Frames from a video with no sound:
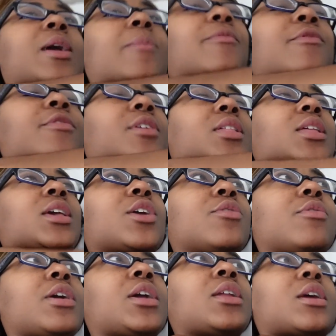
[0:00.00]
I'm feeling it
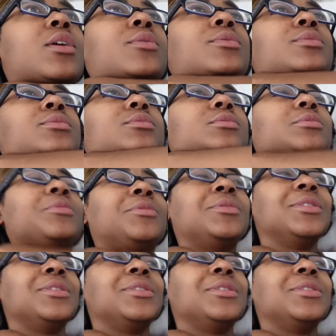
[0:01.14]
right now.